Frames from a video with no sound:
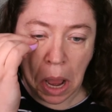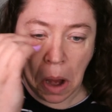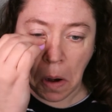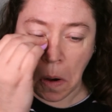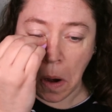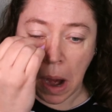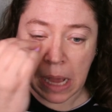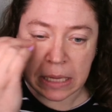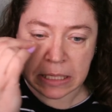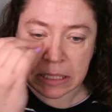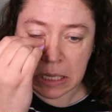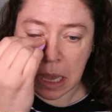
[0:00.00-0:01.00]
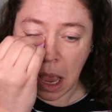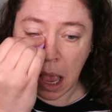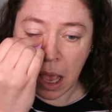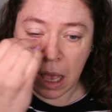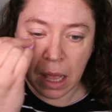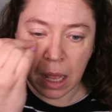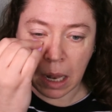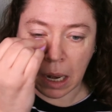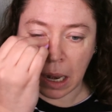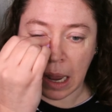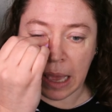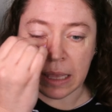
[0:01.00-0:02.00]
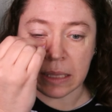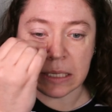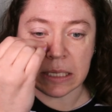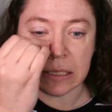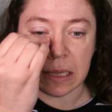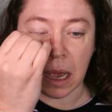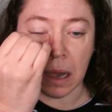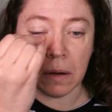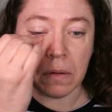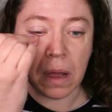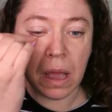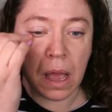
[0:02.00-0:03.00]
across like so.